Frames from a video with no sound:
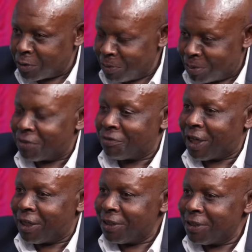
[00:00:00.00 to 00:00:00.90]
will prevail.
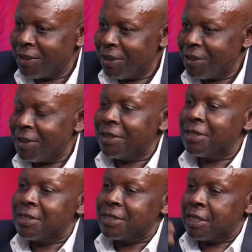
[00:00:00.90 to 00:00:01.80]
Mm. It
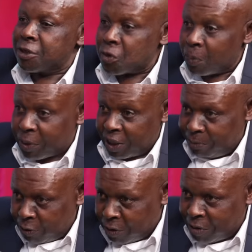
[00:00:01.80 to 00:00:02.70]
is the
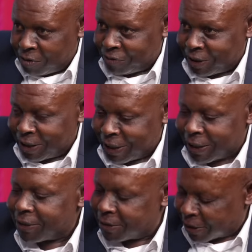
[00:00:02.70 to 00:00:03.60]
supreme law of the
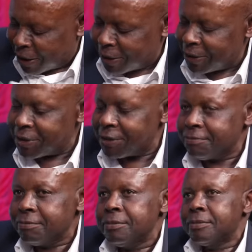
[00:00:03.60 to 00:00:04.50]
land,
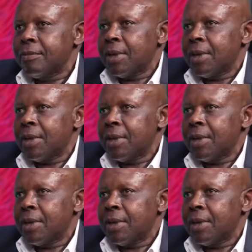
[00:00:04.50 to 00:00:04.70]
right?